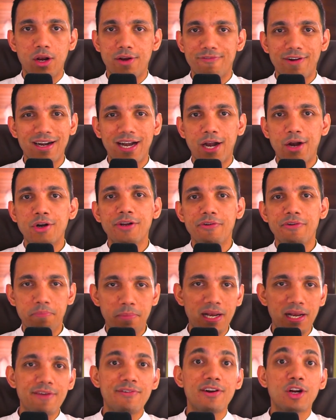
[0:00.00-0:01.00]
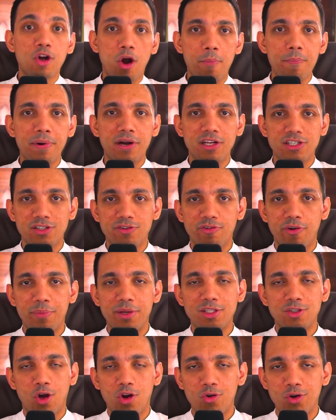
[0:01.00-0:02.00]
In fact, I don't even believe in competition. For me,
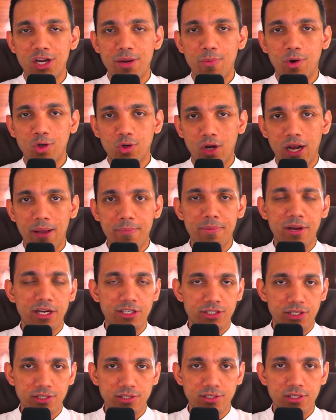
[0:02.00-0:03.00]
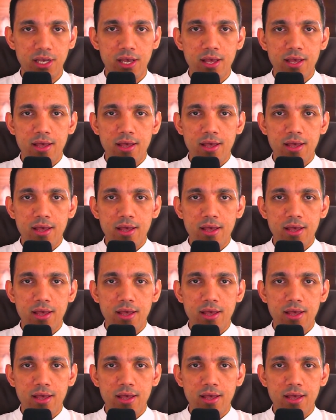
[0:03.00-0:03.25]
it's all only about collaborations.